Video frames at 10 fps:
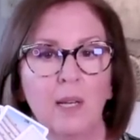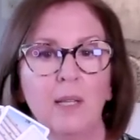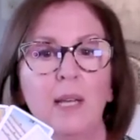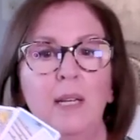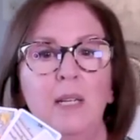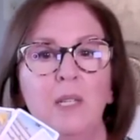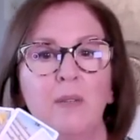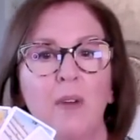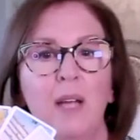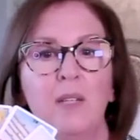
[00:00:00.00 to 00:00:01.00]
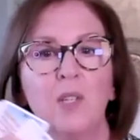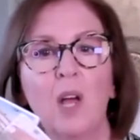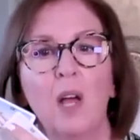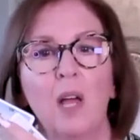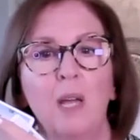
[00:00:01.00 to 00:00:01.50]
that in divine
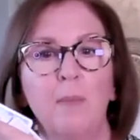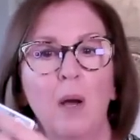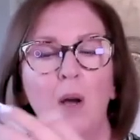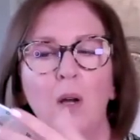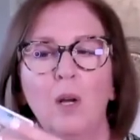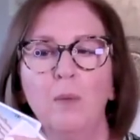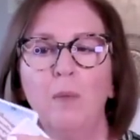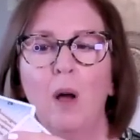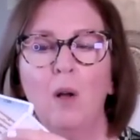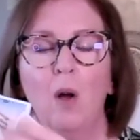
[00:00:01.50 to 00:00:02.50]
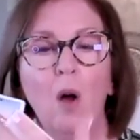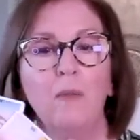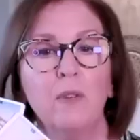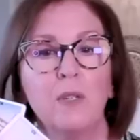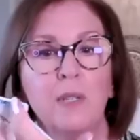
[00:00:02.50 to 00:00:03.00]
time, a
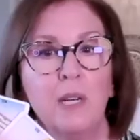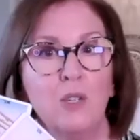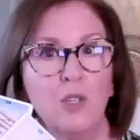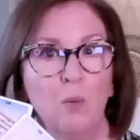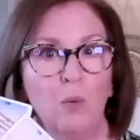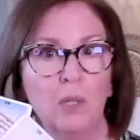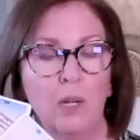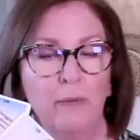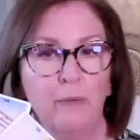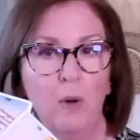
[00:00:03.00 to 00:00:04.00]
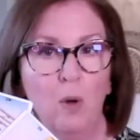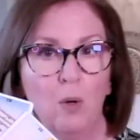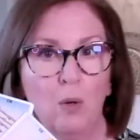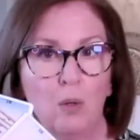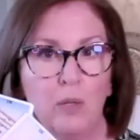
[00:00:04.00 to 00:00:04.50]
conversation will
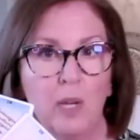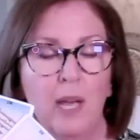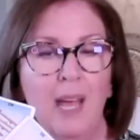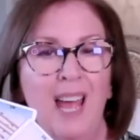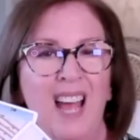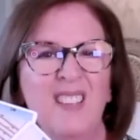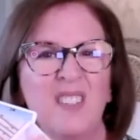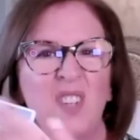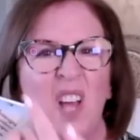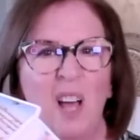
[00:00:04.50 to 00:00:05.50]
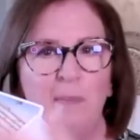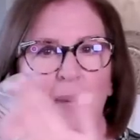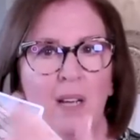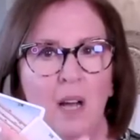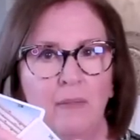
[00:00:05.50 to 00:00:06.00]
unfold, and the
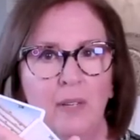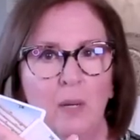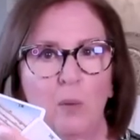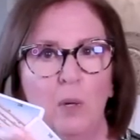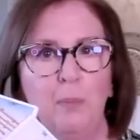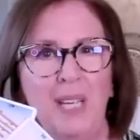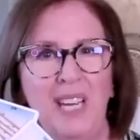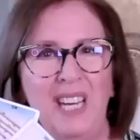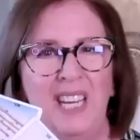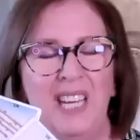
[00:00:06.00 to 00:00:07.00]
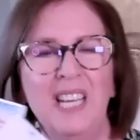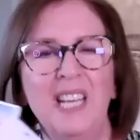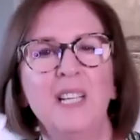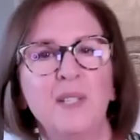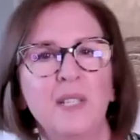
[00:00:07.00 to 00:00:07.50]
topic of it will be,
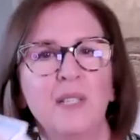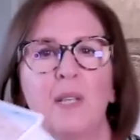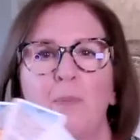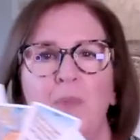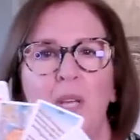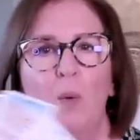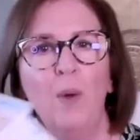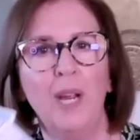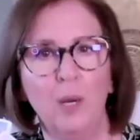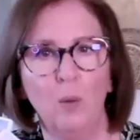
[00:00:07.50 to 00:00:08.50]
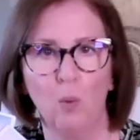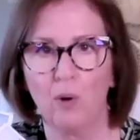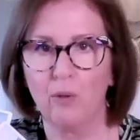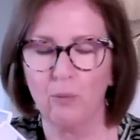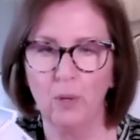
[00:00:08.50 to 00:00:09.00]
is this something we can
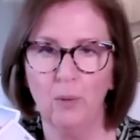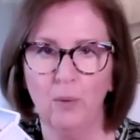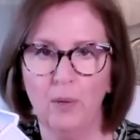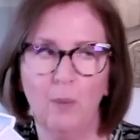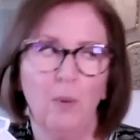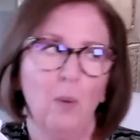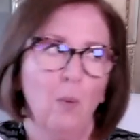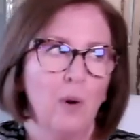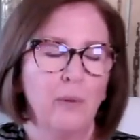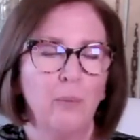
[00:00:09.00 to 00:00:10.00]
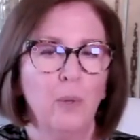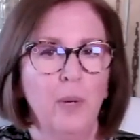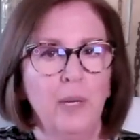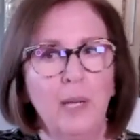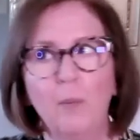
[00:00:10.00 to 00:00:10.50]
work through? Can we work through
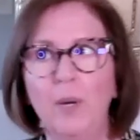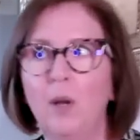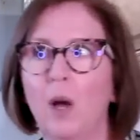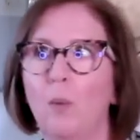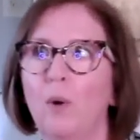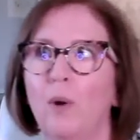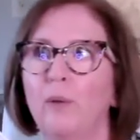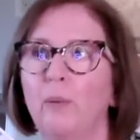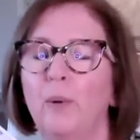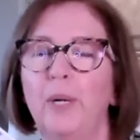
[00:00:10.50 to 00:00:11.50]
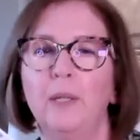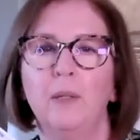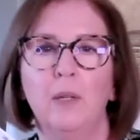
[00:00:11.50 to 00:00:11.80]
it? Can we not work through it?